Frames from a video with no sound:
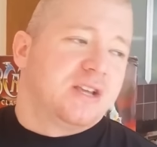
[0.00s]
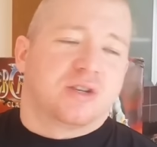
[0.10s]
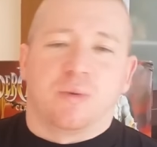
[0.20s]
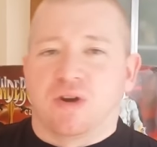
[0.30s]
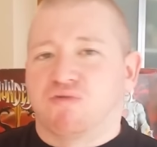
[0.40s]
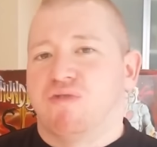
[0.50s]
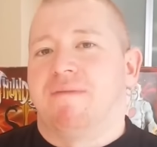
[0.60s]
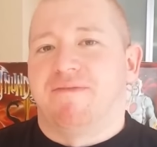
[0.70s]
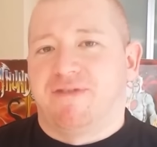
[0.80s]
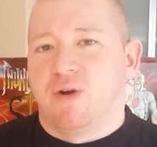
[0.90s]
So we're going to
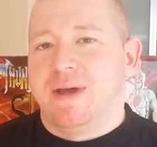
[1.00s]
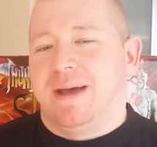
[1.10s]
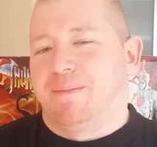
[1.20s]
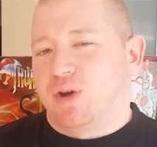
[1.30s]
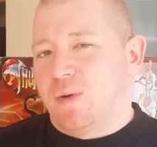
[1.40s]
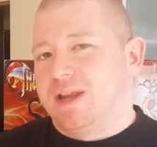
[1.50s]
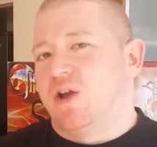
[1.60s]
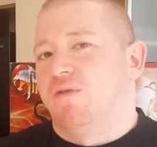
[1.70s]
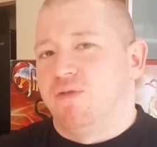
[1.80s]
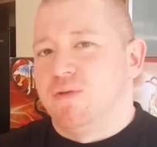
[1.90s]
run through it. I'm going to quickly
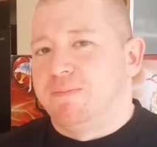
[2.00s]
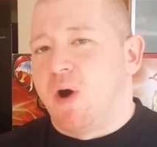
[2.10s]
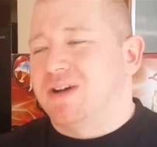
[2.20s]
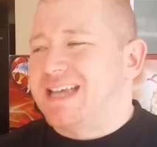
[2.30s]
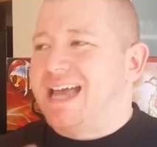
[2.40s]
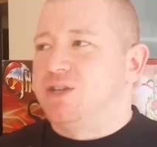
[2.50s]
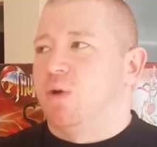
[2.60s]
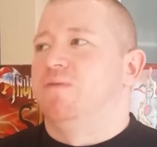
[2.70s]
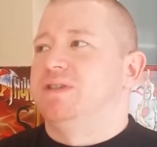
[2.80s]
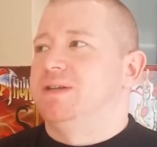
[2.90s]
go through the box, hand
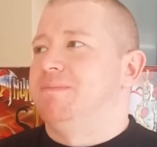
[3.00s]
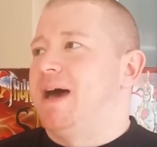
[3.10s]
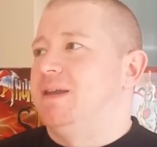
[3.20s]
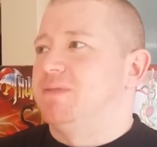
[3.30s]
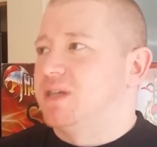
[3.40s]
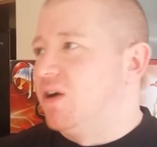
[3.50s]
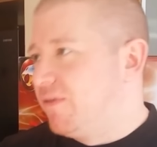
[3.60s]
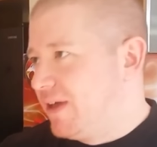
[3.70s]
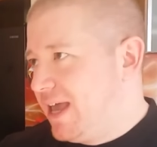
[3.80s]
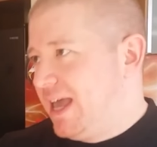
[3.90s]
you over to the man
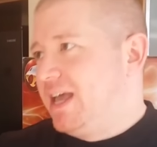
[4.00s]
himself